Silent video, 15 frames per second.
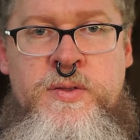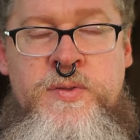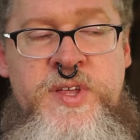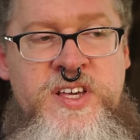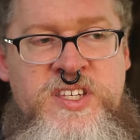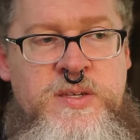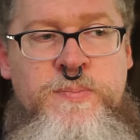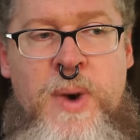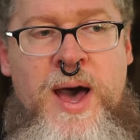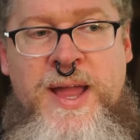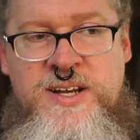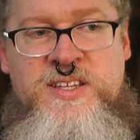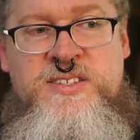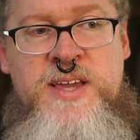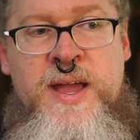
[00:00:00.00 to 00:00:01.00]
This
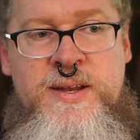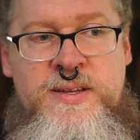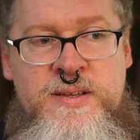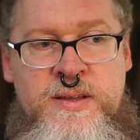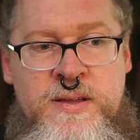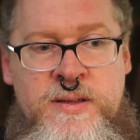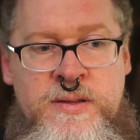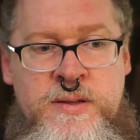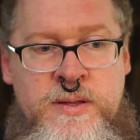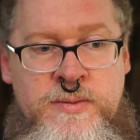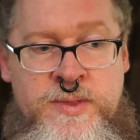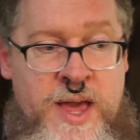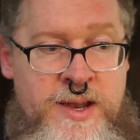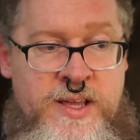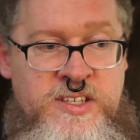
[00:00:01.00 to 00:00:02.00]
mindset
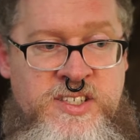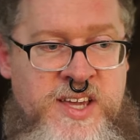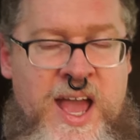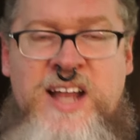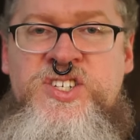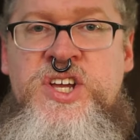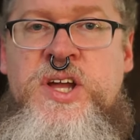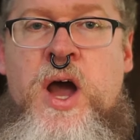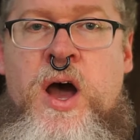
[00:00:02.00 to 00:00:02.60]
that is catching